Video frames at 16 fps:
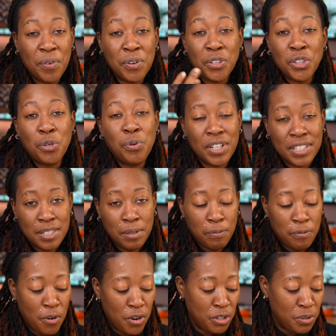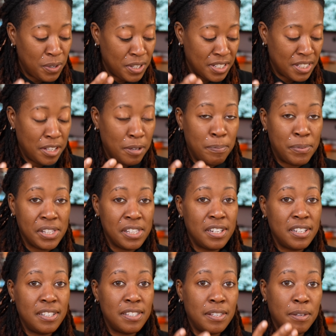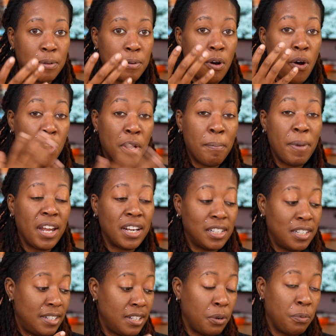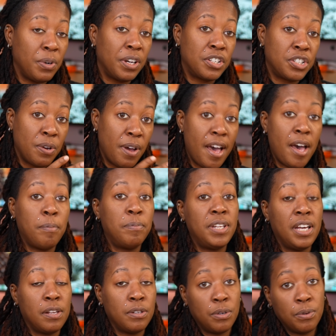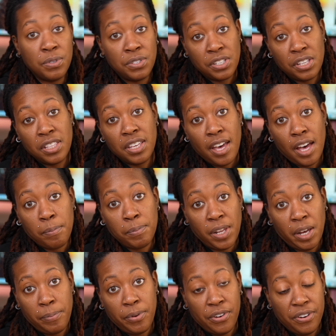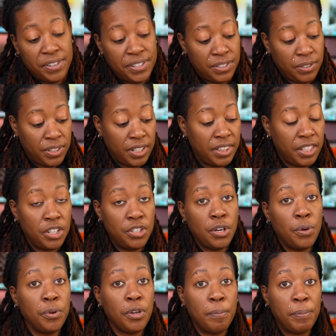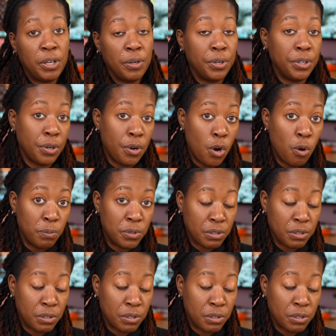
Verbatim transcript: now, another quick tip for you is the ability to automatically direct your app downloads to the app library so that they don't appear on your home